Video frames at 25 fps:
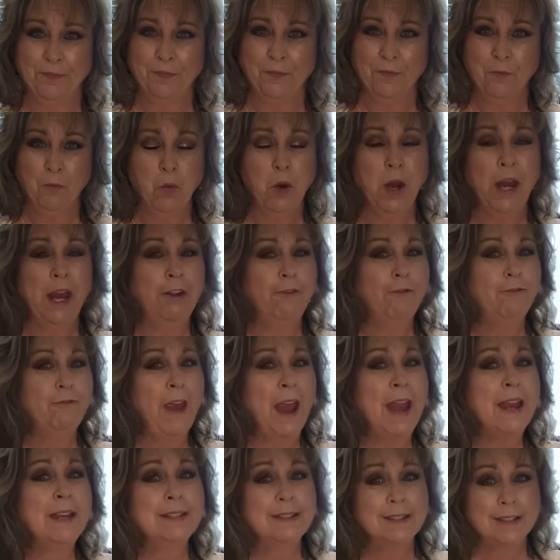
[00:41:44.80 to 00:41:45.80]
We could
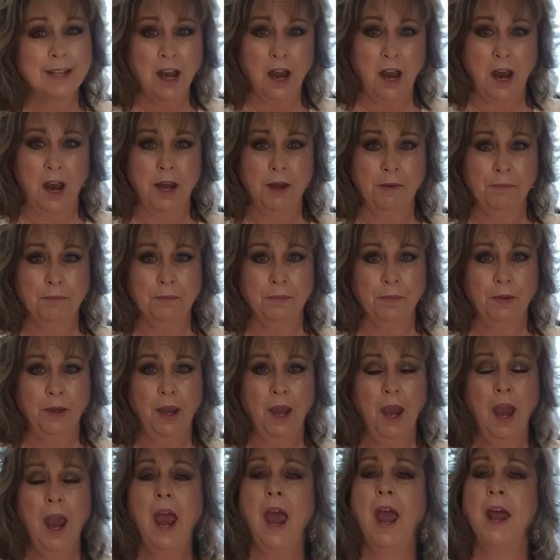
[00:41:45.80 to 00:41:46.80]
FaceTime
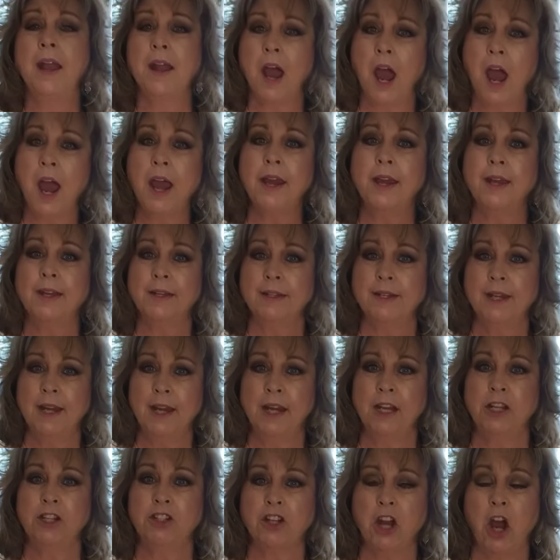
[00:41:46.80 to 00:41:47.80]
and I can
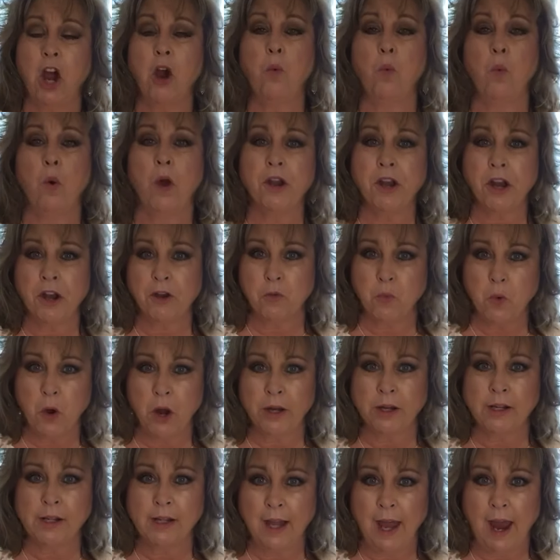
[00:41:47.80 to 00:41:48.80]
teach a
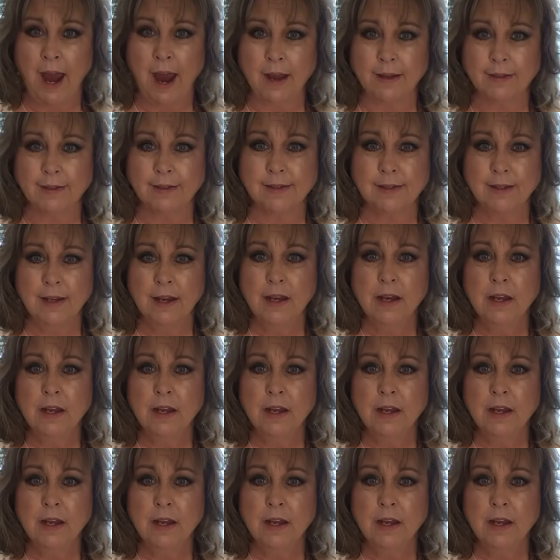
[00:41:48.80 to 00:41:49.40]
one-on-one class.